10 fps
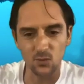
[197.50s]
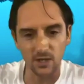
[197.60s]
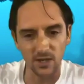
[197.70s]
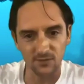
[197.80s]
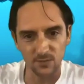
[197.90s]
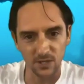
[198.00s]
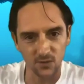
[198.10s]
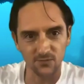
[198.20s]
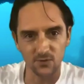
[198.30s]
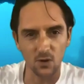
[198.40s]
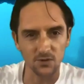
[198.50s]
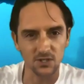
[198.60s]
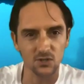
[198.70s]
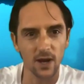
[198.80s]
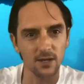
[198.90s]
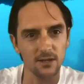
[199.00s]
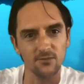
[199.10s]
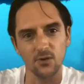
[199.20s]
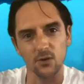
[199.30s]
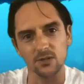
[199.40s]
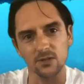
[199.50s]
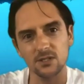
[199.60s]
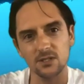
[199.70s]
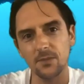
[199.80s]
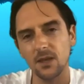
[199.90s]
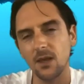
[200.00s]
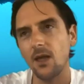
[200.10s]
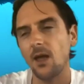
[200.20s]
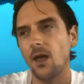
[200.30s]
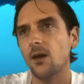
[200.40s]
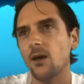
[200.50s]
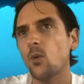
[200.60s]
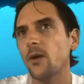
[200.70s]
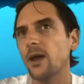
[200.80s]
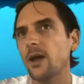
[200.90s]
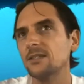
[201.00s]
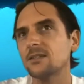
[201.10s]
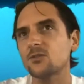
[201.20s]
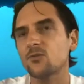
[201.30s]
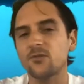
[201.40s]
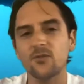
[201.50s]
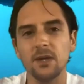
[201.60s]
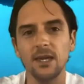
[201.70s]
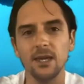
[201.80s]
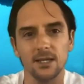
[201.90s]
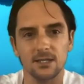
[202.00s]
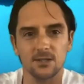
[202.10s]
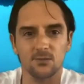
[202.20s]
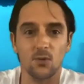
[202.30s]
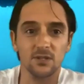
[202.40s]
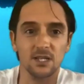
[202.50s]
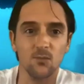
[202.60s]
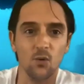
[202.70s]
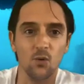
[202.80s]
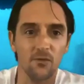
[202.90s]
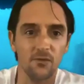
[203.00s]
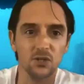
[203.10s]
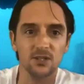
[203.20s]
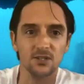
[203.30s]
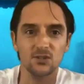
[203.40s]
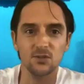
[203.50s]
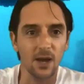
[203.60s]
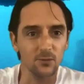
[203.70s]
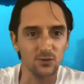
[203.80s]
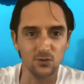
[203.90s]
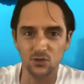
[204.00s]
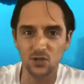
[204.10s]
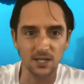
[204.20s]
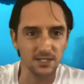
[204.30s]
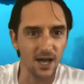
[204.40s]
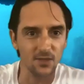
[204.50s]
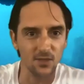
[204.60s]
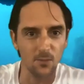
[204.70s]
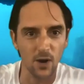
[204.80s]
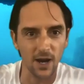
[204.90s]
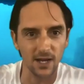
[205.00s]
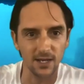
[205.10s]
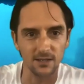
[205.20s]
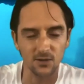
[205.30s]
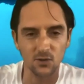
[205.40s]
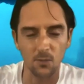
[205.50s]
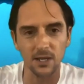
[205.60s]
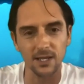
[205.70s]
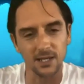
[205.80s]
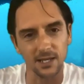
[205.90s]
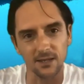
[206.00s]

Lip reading: have to be concentrated and focused. Whereas for me, it's obviously more efficient to be able to shut down the brain completely.